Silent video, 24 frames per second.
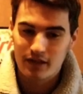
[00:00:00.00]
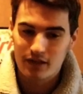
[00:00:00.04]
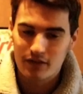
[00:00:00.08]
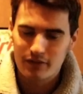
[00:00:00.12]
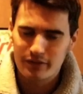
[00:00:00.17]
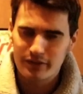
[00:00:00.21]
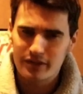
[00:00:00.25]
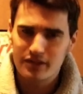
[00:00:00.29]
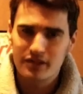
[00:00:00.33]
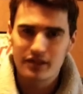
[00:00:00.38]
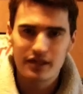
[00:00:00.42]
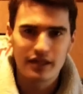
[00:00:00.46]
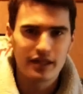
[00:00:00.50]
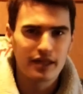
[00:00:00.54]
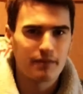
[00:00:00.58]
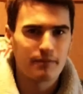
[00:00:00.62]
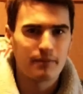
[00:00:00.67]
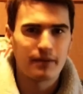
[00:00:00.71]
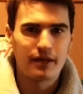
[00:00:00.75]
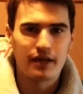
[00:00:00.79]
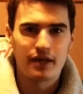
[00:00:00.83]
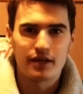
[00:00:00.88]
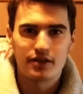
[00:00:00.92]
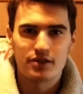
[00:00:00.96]
Now, recently,
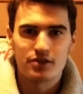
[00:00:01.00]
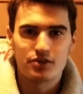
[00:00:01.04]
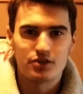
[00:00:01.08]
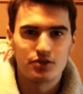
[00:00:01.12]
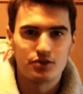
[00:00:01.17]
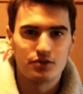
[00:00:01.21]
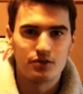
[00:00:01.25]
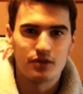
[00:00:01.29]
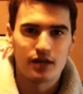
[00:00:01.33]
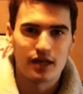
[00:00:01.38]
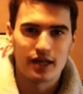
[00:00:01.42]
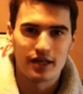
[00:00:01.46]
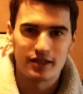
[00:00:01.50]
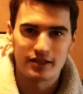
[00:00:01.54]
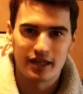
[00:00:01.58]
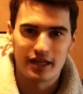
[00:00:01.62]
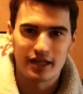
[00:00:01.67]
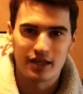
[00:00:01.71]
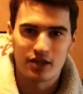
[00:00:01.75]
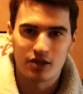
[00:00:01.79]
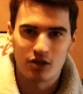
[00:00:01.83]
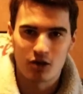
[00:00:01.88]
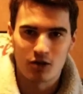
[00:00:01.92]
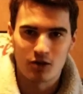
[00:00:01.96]
the PS2 has
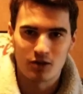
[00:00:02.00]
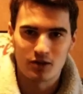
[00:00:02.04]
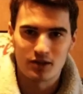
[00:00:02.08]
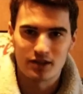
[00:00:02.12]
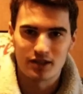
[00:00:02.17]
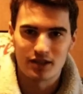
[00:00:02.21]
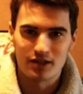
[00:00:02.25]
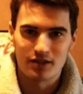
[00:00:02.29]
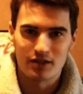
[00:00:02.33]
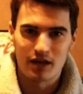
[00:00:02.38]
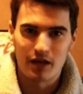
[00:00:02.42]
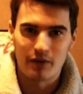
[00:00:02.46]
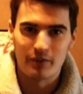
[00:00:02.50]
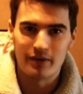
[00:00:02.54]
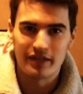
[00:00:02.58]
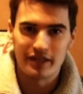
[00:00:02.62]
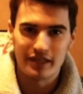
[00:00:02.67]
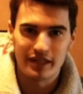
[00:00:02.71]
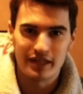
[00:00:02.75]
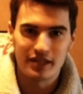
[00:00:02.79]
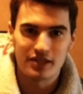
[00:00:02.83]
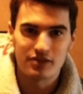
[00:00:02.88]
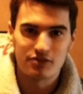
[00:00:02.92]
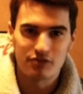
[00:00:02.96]
kind of conked out, and we
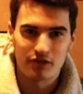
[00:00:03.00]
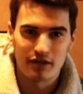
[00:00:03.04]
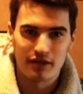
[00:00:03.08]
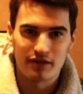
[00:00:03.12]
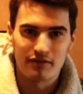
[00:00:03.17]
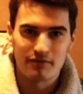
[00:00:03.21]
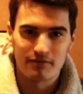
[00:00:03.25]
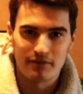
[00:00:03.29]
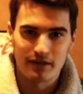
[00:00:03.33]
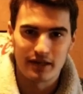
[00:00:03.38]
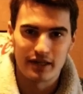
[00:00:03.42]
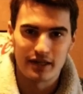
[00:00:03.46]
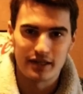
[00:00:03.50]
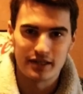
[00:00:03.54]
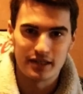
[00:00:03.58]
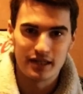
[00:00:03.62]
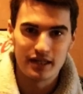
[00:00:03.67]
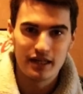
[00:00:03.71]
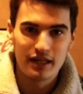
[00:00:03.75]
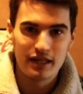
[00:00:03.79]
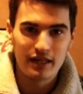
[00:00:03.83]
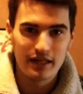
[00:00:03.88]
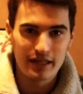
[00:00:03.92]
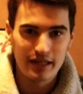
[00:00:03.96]
need to try and find
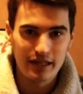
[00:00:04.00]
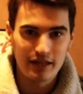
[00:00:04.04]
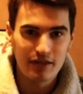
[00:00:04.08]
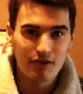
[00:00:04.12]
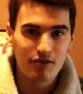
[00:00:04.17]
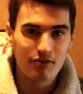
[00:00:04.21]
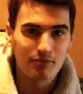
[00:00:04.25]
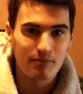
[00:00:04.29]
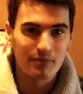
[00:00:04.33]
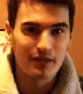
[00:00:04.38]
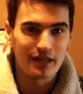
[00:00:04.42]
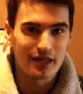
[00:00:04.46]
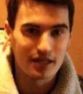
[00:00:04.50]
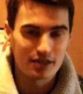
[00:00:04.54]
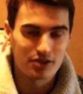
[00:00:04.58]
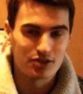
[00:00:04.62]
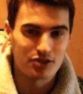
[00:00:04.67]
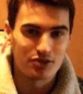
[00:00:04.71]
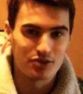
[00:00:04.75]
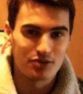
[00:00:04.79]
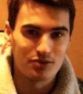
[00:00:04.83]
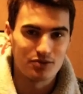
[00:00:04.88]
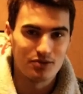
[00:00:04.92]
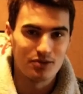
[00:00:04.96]
either a
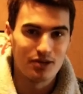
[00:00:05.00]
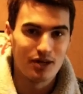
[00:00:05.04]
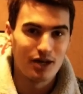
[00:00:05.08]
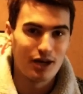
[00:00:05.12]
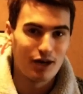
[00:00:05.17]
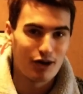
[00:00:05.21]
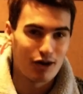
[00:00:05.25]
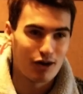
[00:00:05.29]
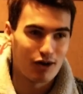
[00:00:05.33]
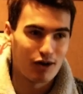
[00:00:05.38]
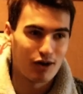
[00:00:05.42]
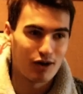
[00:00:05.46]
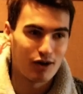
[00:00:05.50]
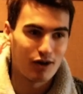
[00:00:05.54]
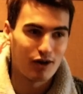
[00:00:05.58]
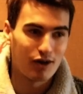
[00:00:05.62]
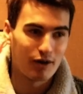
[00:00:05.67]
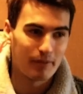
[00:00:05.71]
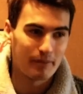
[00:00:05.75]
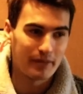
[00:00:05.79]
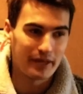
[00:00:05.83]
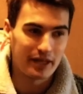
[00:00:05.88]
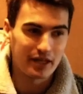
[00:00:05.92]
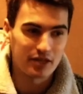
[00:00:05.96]
PS2
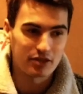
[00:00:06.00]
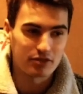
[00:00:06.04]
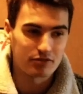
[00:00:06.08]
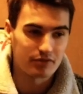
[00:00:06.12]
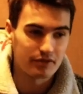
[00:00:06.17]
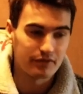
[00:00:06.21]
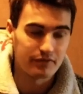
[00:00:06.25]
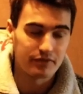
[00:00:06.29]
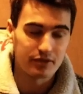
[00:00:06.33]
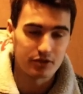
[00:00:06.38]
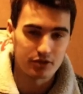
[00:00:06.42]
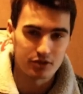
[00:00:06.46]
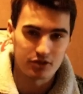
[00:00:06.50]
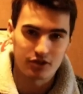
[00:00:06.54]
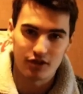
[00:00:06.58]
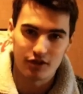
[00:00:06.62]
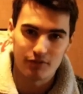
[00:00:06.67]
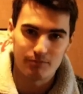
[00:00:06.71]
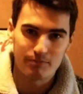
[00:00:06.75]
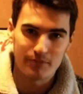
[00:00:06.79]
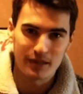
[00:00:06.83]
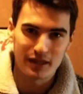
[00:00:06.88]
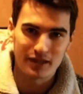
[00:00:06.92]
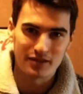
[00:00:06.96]
or a PS3 version
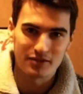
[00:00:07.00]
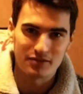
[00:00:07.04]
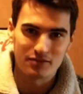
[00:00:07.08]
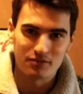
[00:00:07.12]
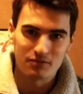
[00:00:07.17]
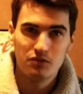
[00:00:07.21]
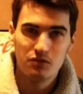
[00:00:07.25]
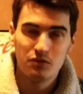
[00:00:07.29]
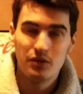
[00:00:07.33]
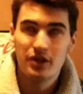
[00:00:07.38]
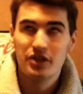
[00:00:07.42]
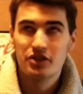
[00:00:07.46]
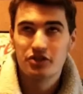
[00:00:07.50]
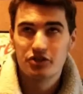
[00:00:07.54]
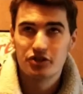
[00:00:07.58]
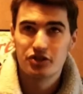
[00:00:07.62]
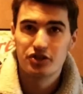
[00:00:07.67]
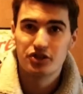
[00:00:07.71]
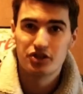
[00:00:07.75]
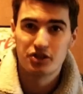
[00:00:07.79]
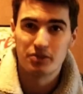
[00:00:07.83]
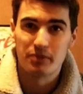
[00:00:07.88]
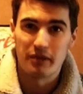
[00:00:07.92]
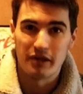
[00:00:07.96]
of Buzz,
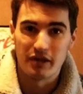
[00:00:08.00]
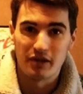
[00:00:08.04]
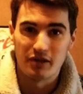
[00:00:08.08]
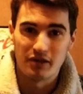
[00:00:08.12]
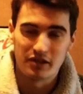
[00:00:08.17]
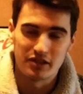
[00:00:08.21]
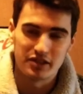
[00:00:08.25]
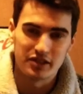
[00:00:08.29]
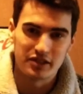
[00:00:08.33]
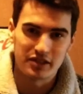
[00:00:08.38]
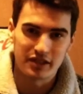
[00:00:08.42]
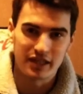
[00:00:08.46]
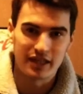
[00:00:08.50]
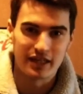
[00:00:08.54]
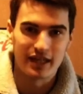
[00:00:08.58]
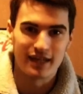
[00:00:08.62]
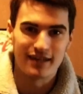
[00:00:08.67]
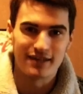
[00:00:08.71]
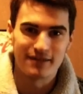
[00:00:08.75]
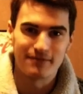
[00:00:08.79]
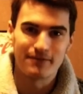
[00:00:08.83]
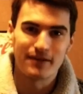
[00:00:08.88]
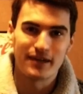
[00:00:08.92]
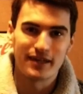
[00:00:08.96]
which, to be honest, is kind
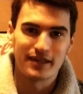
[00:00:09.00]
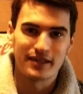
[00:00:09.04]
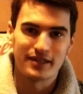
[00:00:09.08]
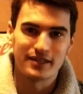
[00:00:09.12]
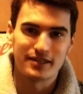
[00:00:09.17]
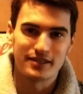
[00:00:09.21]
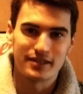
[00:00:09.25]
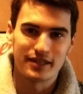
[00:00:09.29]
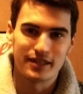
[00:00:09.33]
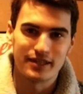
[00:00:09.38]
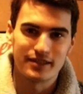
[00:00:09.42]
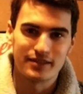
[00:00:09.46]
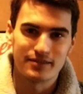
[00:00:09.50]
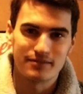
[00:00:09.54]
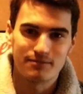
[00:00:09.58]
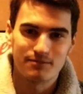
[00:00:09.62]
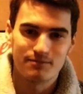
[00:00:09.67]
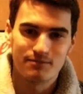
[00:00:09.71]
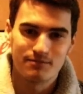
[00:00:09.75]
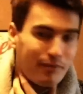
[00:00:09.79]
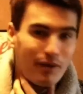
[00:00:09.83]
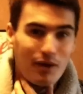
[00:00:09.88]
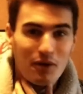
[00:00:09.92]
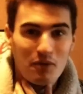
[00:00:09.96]
of hard to find these days.
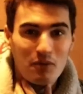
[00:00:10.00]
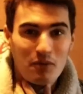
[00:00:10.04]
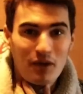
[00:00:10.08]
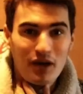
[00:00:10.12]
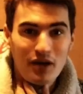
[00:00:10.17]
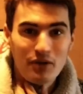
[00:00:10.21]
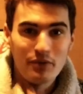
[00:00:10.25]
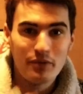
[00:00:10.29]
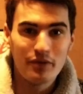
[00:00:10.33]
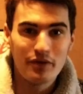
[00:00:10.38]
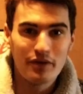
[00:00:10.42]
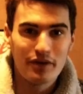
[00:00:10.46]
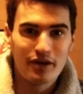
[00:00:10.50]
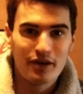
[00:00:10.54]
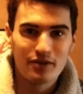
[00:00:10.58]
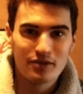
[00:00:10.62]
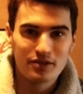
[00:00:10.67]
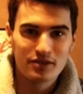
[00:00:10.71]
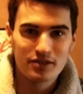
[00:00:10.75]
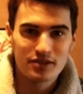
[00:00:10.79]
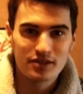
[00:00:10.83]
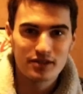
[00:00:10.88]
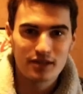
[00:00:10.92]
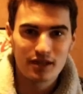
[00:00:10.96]
But while we were
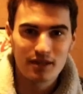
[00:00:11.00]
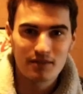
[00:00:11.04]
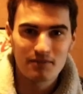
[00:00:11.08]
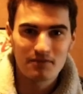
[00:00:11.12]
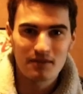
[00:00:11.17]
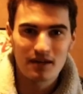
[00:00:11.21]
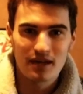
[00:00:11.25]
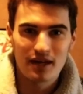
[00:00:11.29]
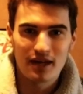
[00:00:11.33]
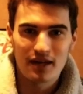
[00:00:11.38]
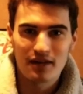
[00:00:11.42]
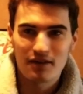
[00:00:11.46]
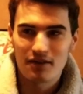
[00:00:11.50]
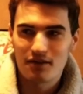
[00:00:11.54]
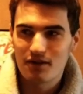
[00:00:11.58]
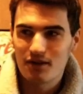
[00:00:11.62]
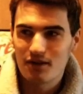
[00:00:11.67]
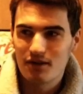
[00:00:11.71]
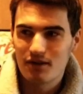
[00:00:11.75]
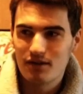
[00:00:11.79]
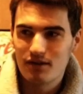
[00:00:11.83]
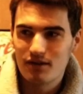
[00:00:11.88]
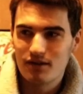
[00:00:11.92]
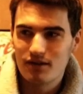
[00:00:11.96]
out and stuff, I
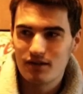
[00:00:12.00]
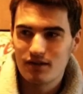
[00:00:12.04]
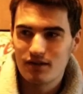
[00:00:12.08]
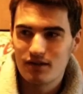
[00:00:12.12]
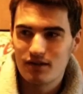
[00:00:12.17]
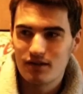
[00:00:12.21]
thought,